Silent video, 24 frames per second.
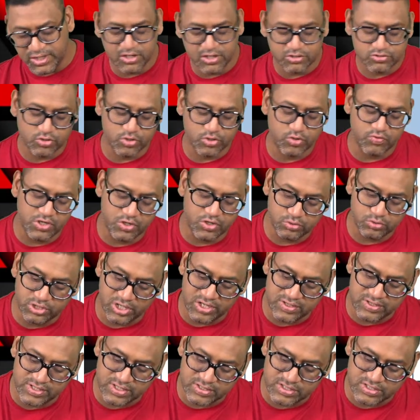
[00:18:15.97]
So you will do
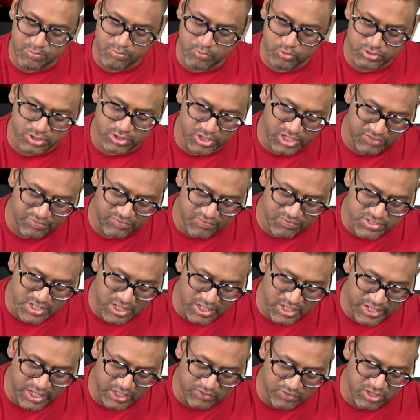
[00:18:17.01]
360 upon 35, child.
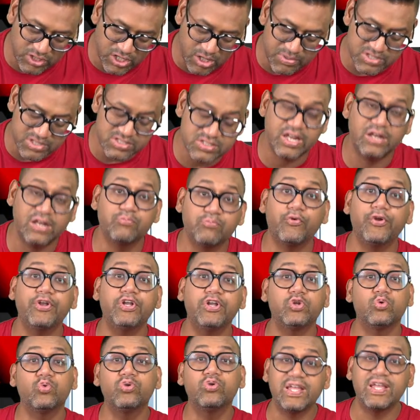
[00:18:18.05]
It will come as
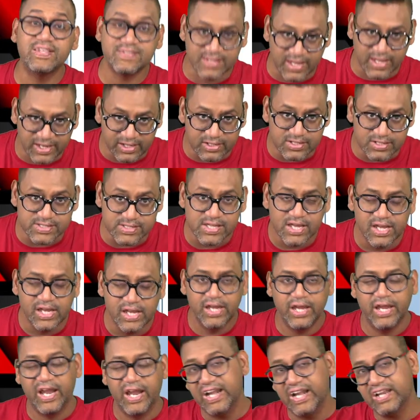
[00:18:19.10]
10.29 cycles.
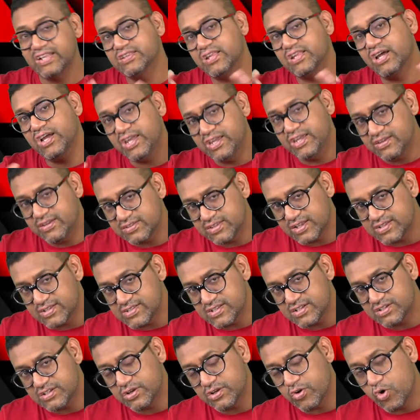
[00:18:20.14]
And in the year, there is a
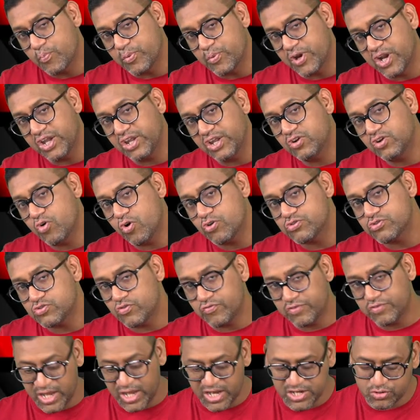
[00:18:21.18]
operating cost of
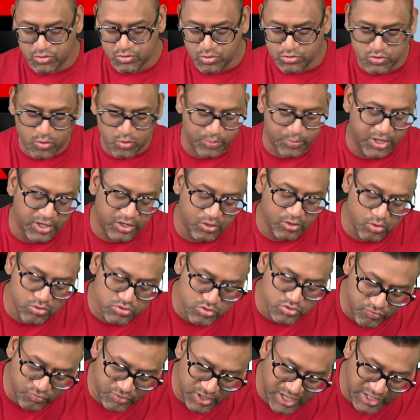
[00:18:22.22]
cash cost operating cost
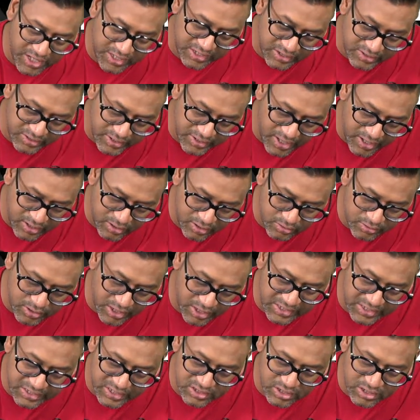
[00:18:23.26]
of
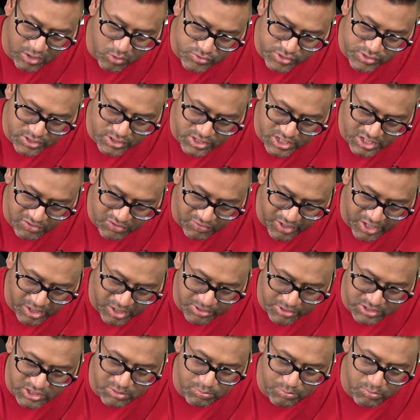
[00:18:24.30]
18,90,000 divided by
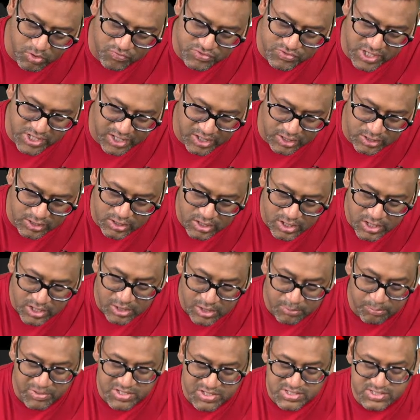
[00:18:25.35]
the number of cycle.
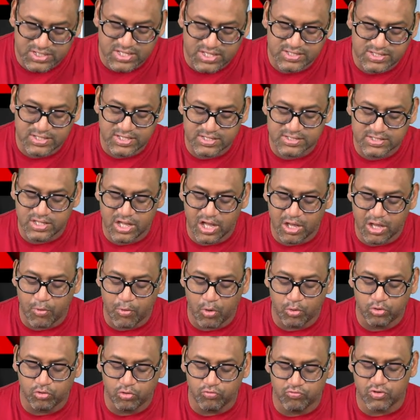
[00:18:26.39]
Means this is the amount
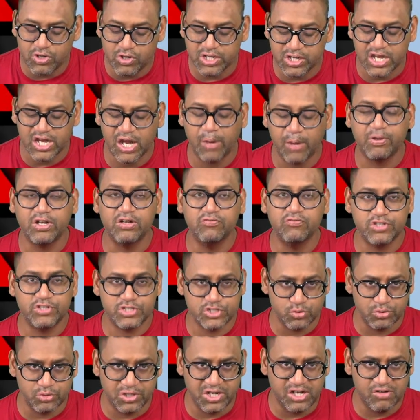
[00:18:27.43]
of working capital which you
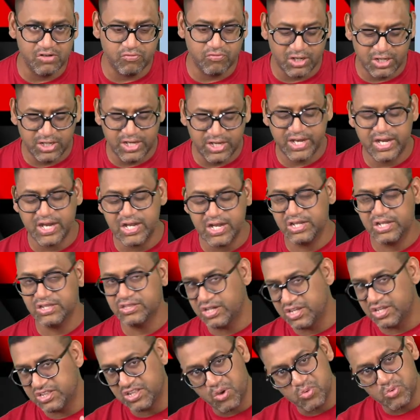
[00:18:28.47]
need,
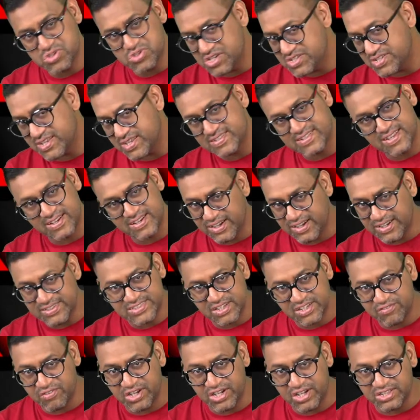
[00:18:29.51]

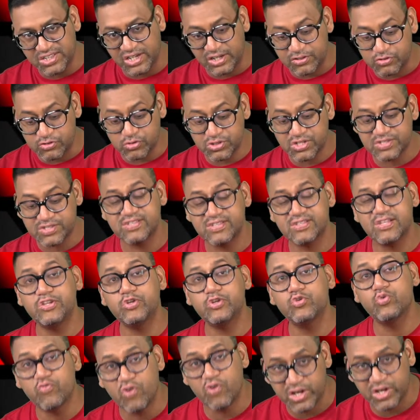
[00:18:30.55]
1,83,673. So this is a new
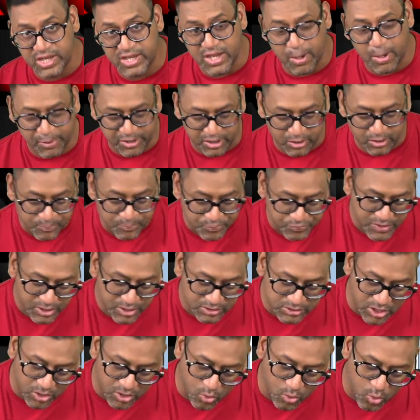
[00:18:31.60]
working capital.
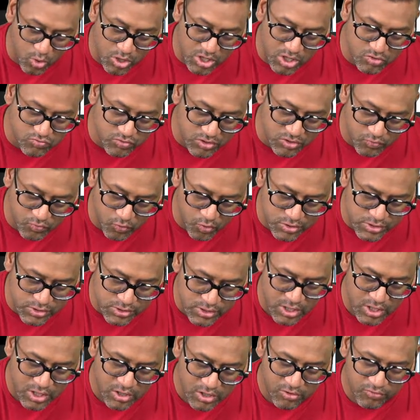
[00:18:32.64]
The old one was
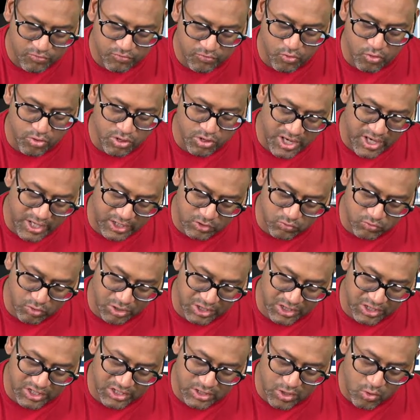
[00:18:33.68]

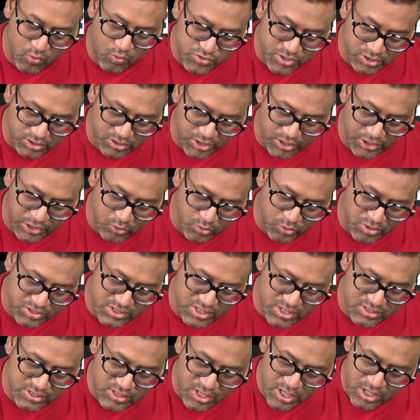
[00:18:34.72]
4,20,000. The new is
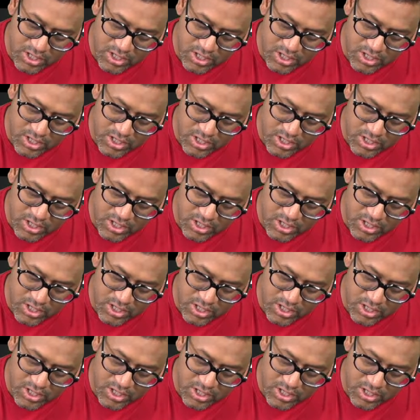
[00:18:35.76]
this.